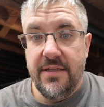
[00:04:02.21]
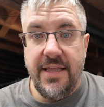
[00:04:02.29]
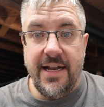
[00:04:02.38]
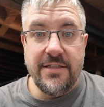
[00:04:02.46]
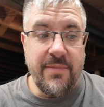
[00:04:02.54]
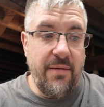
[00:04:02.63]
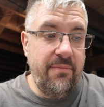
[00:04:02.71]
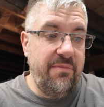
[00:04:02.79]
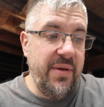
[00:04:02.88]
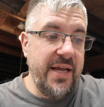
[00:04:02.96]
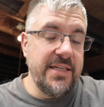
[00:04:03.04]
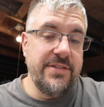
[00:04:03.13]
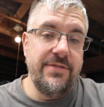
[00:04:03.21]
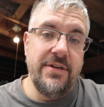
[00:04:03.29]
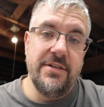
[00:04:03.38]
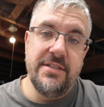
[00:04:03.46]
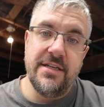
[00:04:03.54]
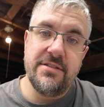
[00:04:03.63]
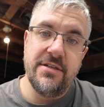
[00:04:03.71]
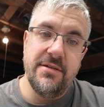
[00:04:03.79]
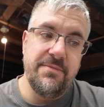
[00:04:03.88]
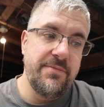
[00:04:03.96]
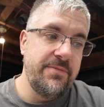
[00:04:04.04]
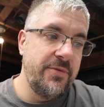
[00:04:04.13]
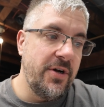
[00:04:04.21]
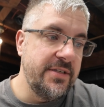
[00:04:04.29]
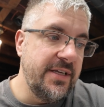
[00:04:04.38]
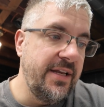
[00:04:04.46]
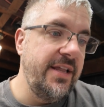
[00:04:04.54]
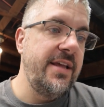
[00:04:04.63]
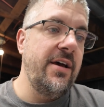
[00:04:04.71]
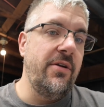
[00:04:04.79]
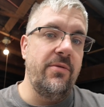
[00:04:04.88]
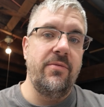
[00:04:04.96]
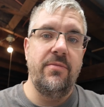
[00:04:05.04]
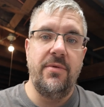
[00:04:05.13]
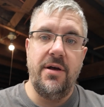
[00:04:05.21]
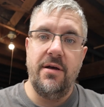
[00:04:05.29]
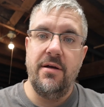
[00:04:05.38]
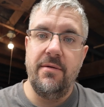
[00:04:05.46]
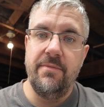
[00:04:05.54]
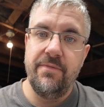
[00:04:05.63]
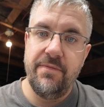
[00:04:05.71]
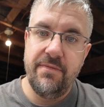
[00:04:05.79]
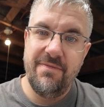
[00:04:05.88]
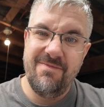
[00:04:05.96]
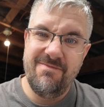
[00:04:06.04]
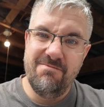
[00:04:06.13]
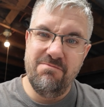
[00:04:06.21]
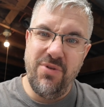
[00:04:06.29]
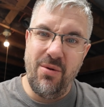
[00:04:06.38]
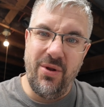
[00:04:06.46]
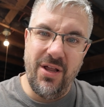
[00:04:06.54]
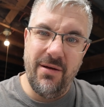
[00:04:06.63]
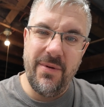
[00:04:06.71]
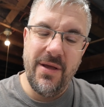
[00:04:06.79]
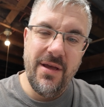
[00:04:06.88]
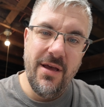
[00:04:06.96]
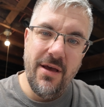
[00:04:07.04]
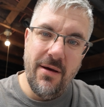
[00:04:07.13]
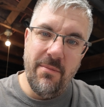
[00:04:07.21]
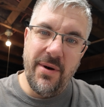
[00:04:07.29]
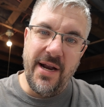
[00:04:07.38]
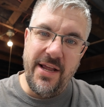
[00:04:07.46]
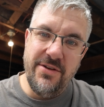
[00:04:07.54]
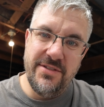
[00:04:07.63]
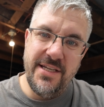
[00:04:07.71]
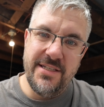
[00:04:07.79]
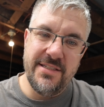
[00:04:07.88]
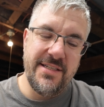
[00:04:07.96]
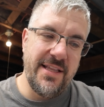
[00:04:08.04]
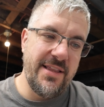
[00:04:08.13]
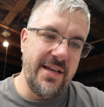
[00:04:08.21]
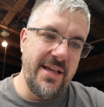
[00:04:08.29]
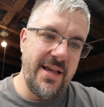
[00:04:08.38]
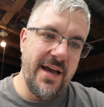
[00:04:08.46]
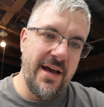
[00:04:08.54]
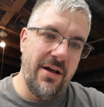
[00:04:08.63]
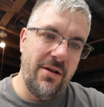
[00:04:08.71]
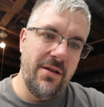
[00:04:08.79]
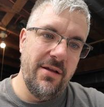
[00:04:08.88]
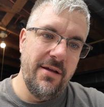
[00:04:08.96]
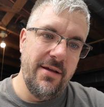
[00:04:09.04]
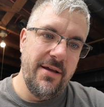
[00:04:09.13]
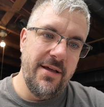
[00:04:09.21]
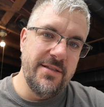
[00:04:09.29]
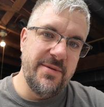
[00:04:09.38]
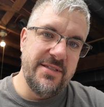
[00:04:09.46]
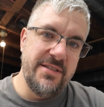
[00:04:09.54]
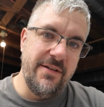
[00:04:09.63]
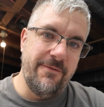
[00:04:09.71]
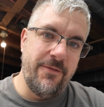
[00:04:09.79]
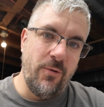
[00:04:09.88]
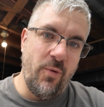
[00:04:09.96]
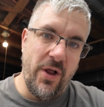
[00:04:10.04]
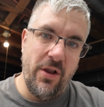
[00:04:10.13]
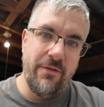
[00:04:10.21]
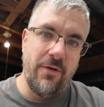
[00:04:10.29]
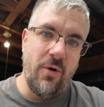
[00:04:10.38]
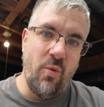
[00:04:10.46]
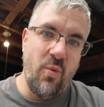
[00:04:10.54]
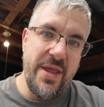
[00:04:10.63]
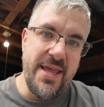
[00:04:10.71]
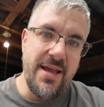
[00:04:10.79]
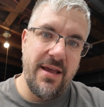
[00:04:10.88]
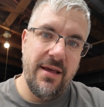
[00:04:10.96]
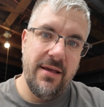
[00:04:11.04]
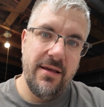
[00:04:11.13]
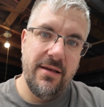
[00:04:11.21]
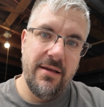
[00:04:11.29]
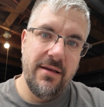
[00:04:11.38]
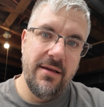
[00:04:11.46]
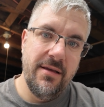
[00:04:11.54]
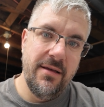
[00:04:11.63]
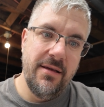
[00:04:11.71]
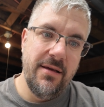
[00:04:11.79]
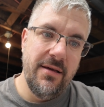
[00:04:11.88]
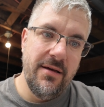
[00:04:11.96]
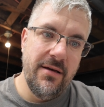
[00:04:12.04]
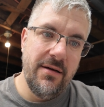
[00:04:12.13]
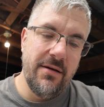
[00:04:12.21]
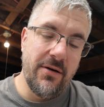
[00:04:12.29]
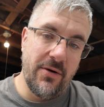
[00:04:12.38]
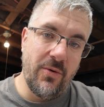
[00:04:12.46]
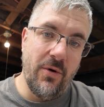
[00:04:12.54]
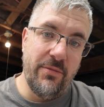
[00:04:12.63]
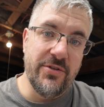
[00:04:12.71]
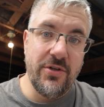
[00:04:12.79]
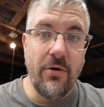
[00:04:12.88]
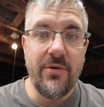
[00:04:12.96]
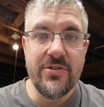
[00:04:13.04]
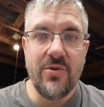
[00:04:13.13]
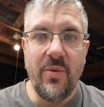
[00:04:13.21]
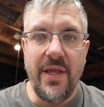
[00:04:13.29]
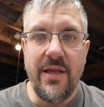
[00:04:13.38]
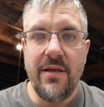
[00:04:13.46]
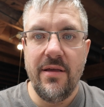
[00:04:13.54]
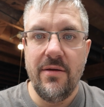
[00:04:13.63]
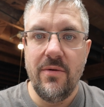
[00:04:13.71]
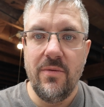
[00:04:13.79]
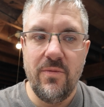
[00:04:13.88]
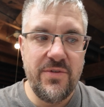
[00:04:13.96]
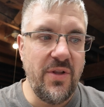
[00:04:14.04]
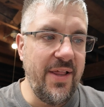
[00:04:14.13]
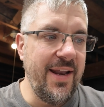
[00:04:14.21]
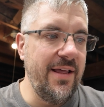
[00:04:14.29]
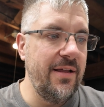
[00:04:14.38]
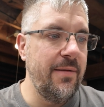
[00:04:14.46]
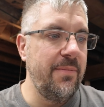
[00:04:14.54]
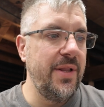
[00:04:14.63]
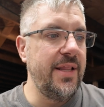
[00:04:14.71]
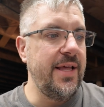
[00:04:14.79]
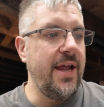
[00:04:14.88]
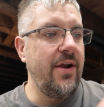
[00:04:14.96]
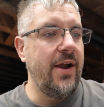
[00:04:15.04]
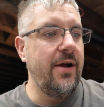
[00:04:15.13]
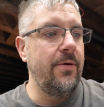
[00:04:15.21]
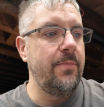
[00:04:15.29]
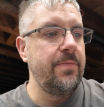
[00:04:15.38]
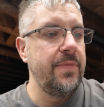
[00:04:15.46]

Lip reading: That is my biggest fear, is that it's going to cause that decal to bubble up. But I used heat to set the decal. It's been sitting for well over a week, or almost a week, to let it completely air out.